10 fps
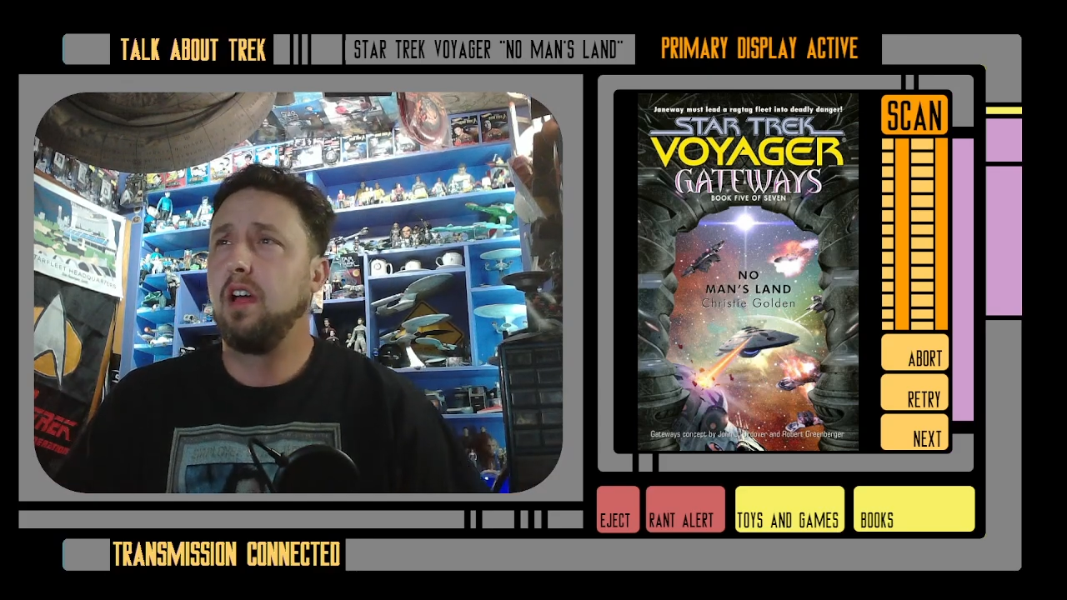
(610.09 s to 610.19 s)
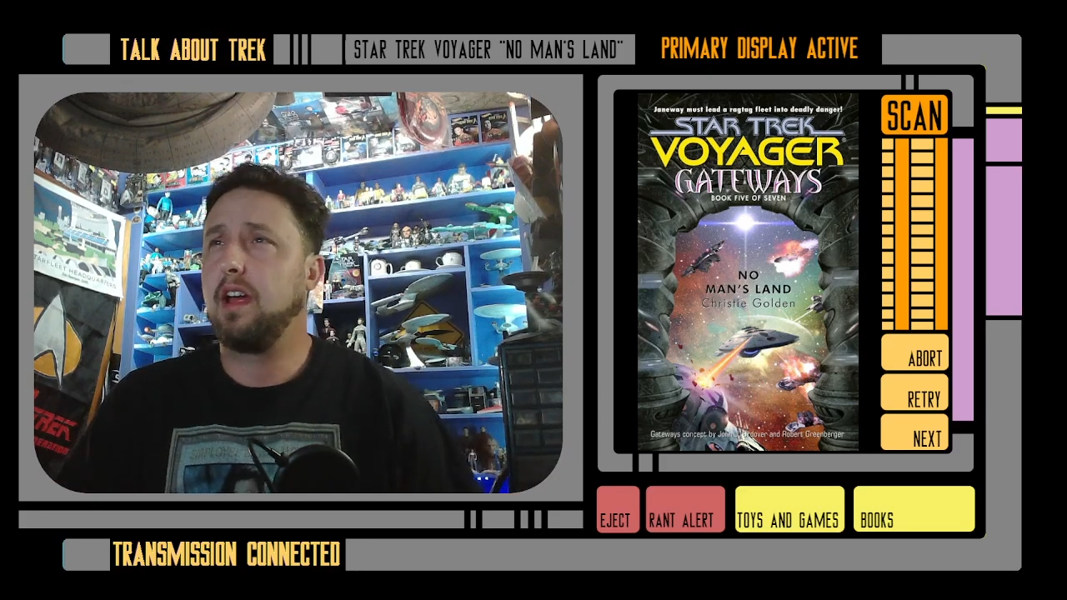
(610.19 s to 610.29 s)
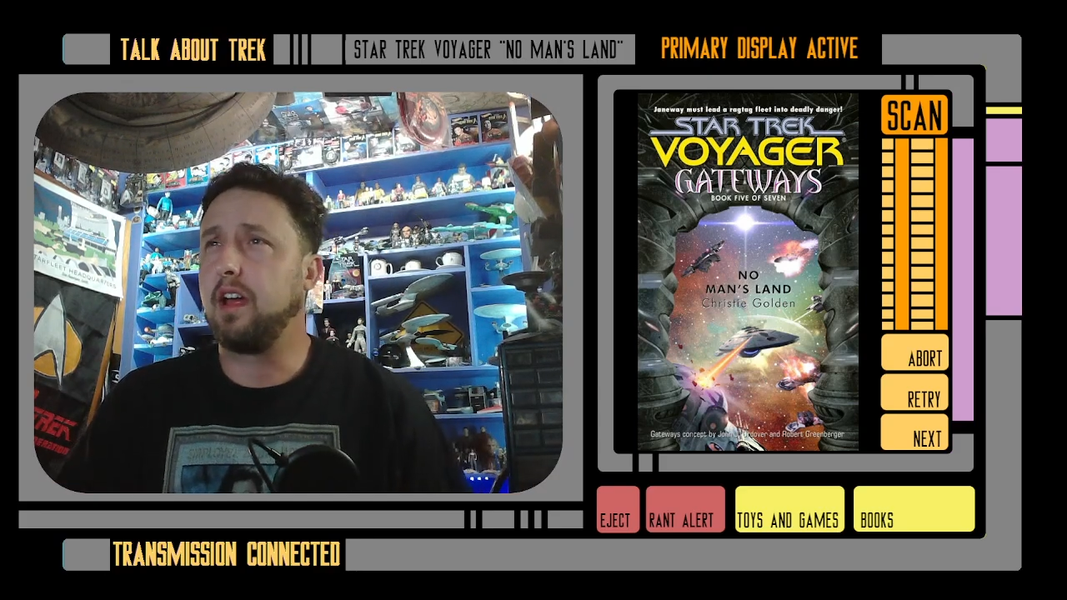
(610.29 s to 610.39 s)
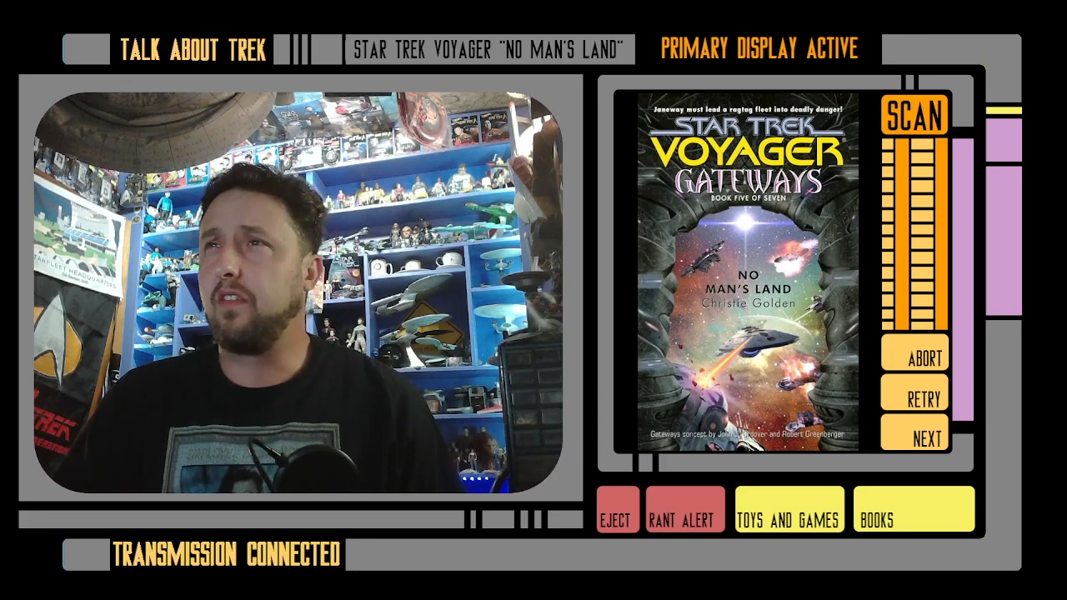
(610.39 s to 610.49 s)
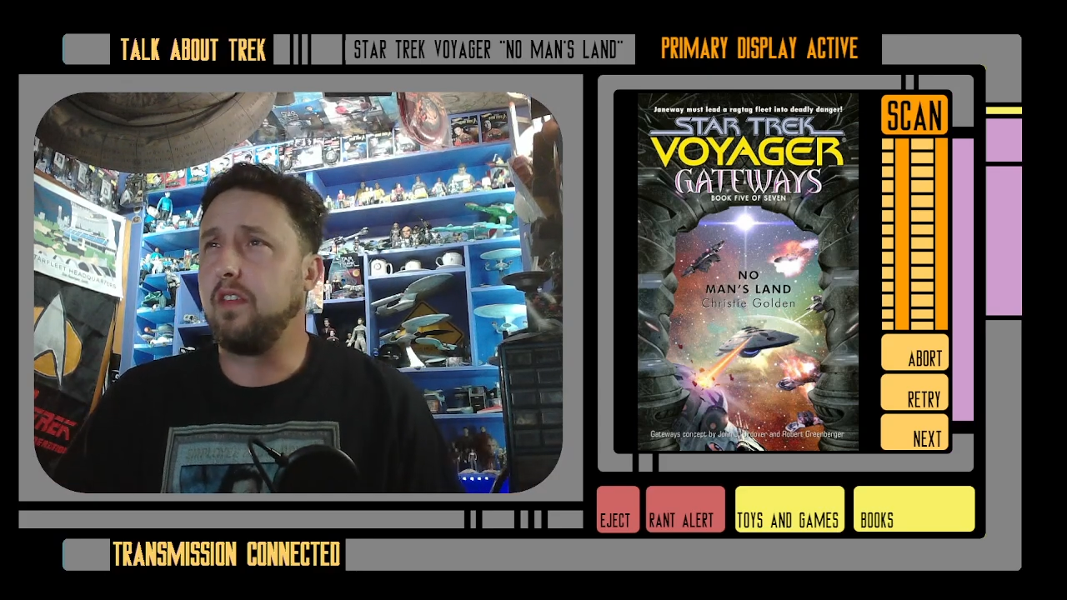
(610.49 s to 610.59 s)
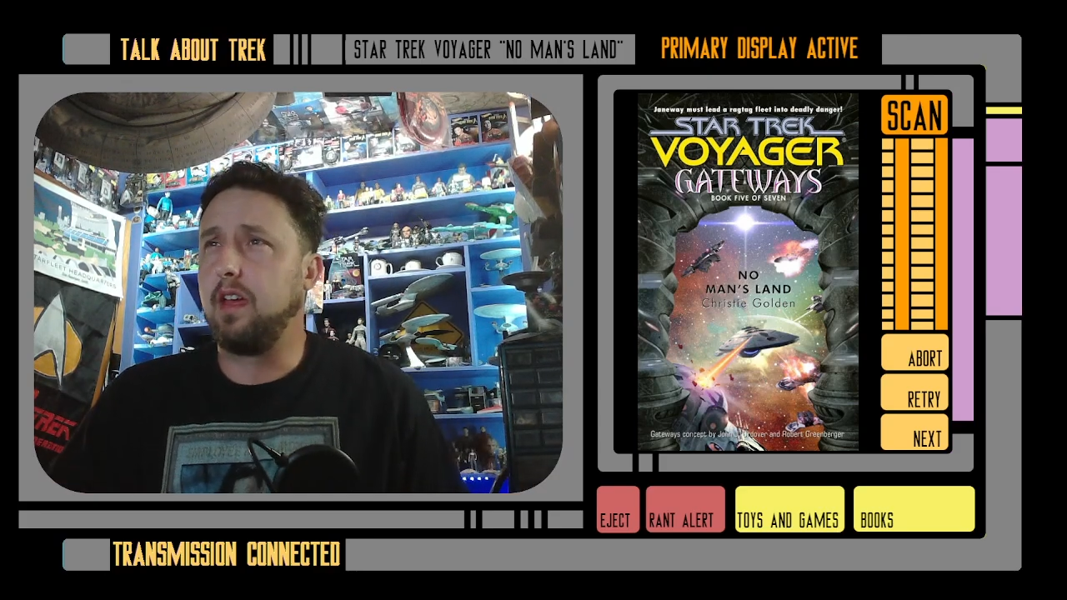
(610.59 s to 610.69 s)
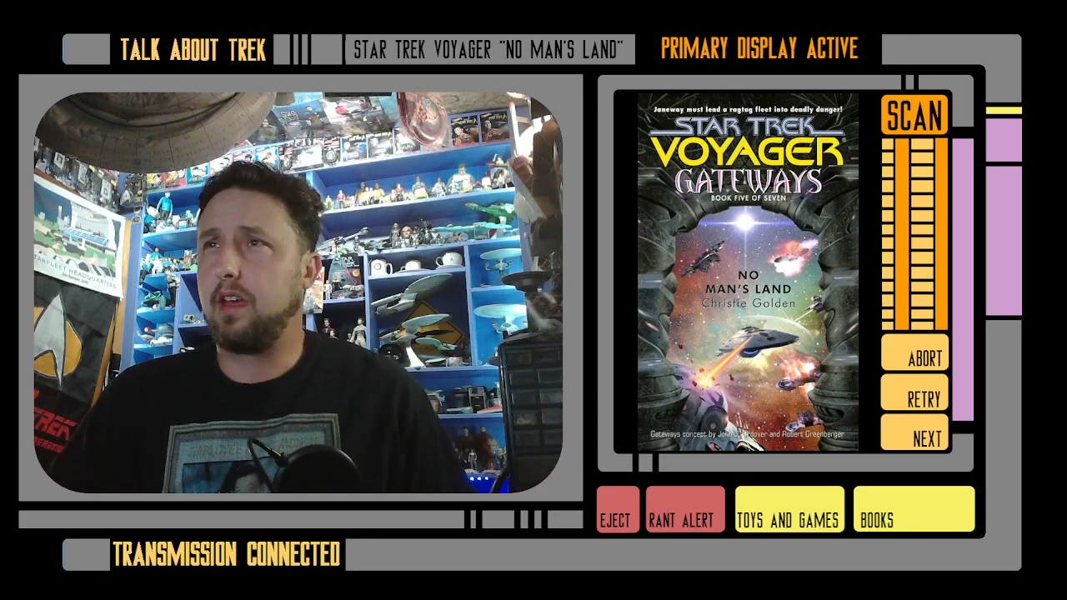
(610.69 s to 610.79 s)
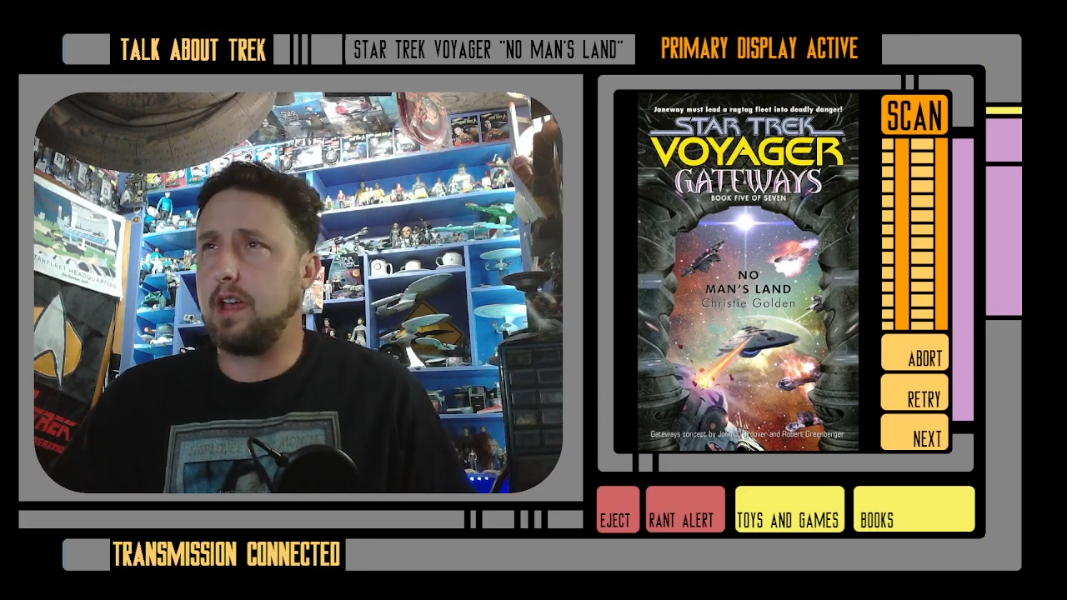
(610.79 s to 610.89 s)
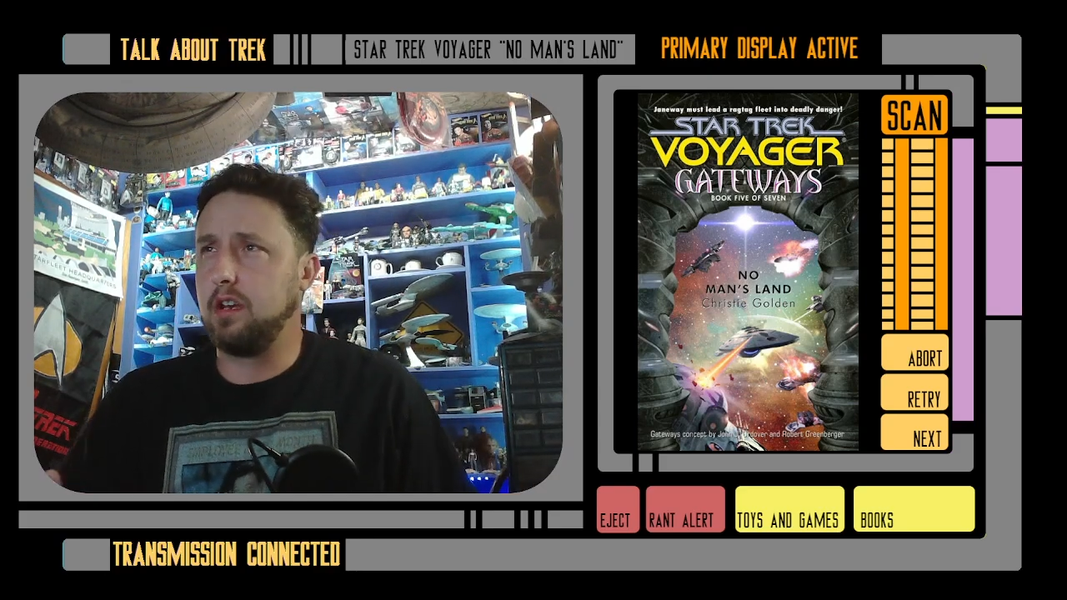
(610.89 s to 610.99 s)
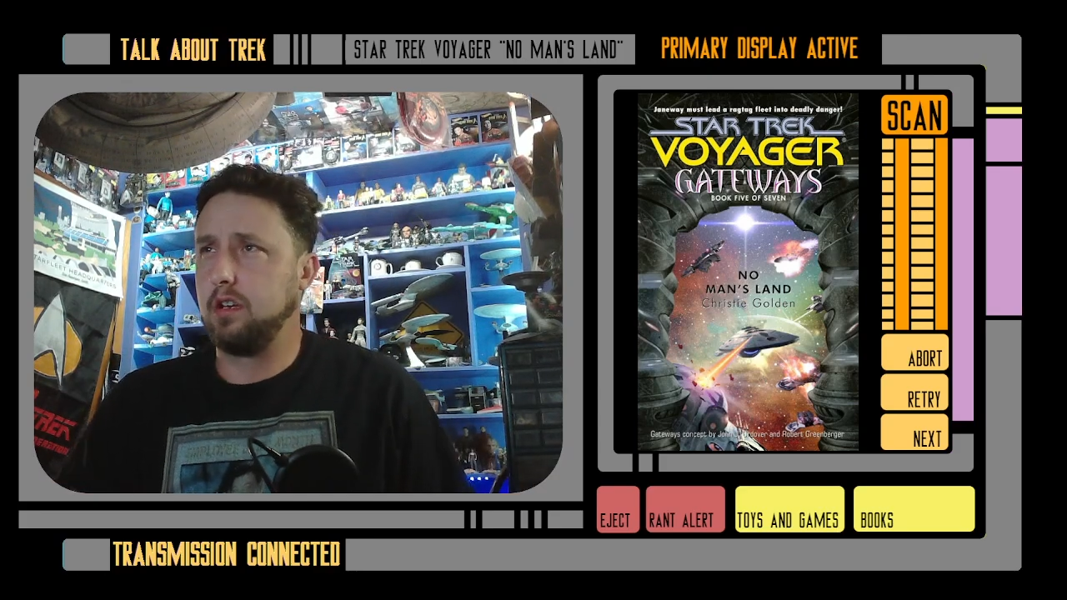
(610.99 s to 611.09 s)
And they
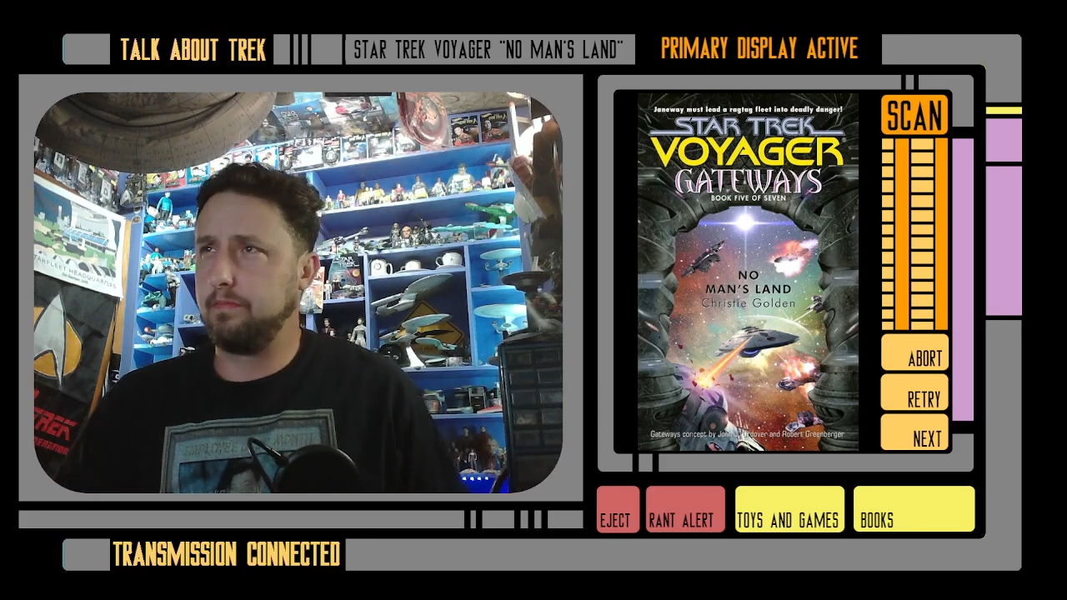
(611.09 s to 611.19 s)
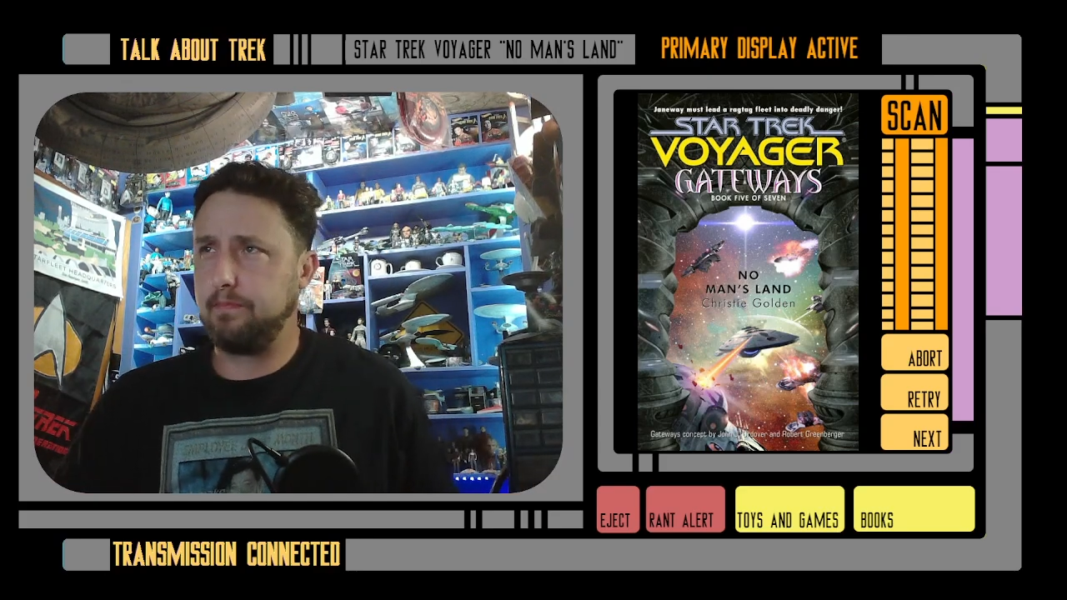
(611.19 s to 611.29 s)
kind of,